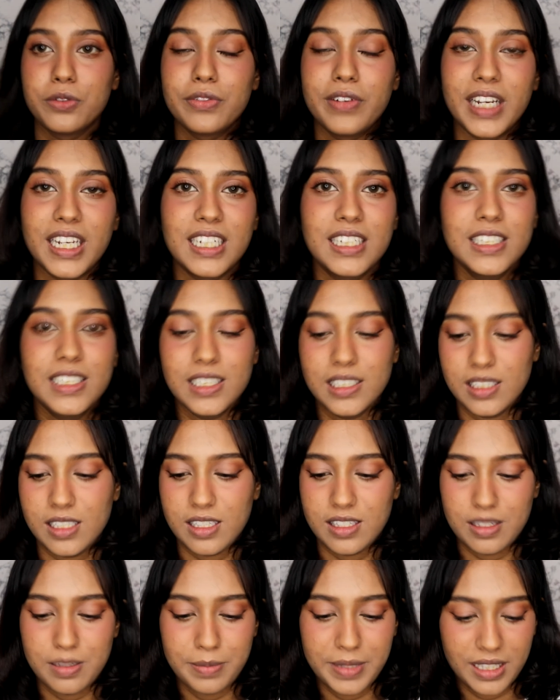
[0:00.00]
freckles
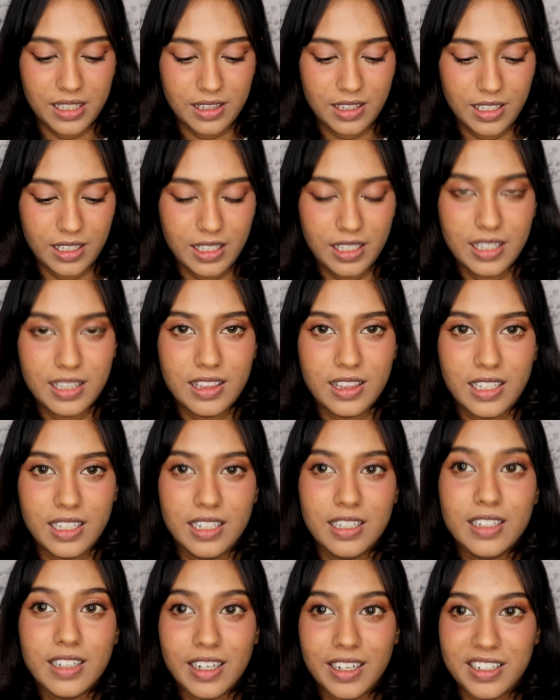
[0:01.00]
is a big thing in the
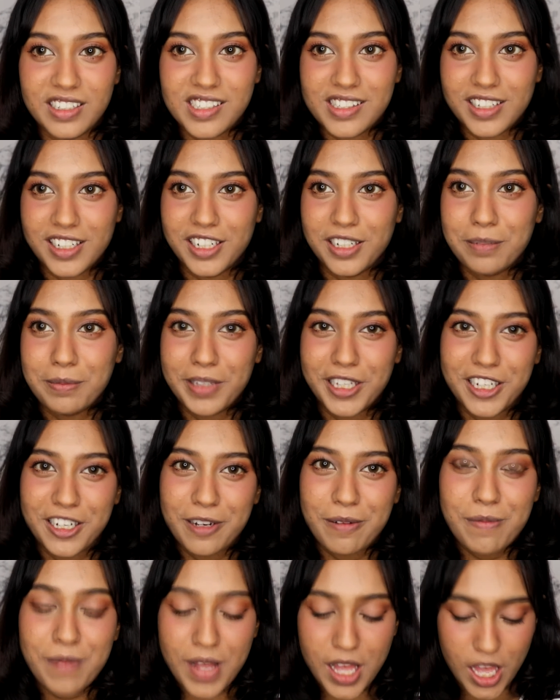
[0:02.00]
entire aesthetic
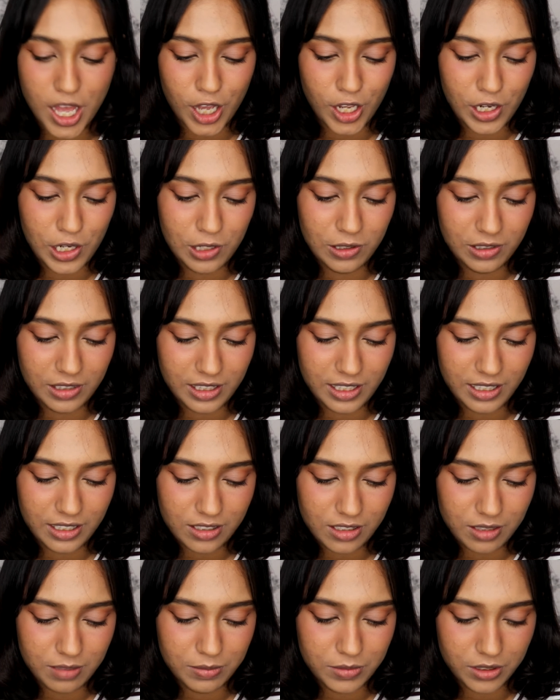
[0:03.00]
makeup look
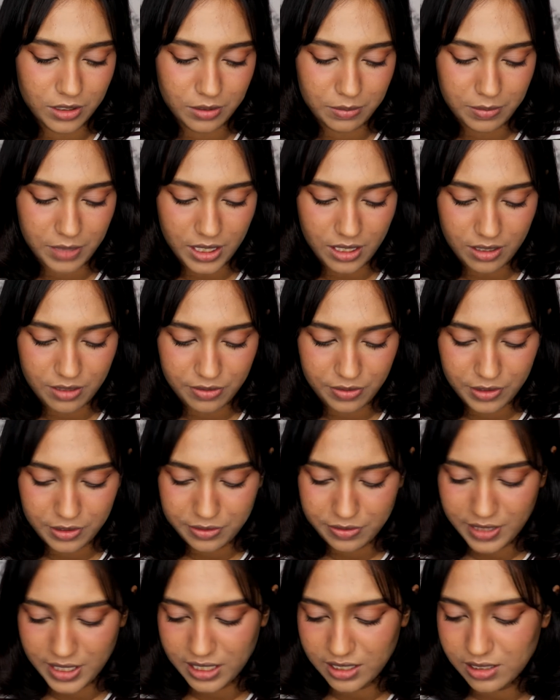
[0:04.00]
thing, so I'm gonna make a few
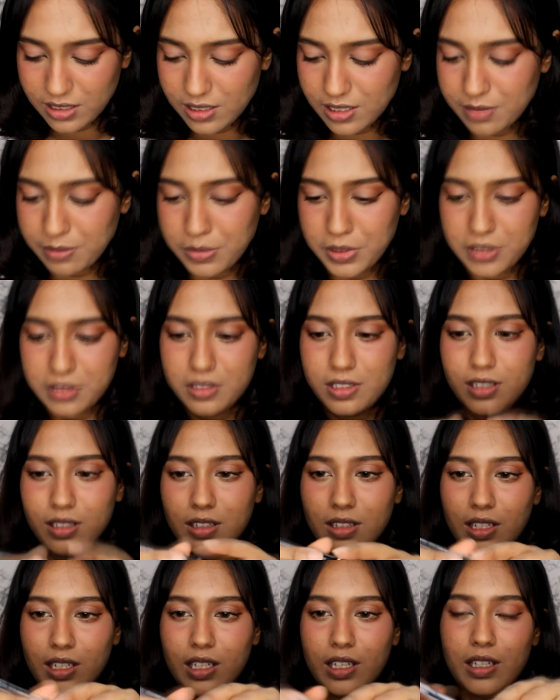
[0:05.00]
freckles. I'm
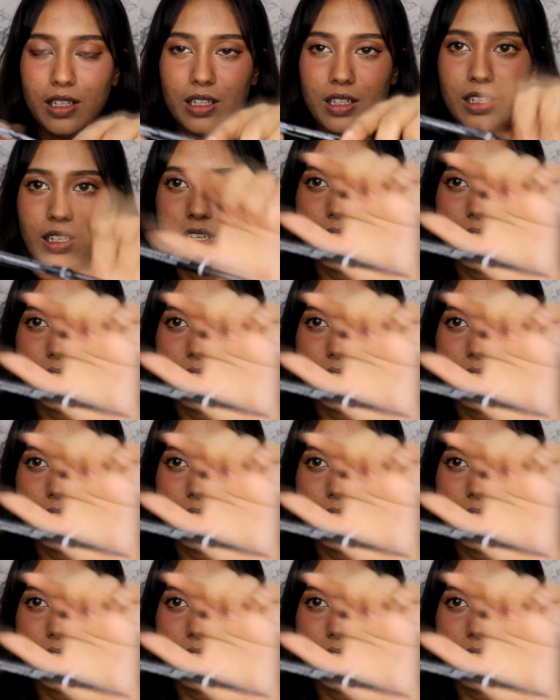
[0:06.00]
using the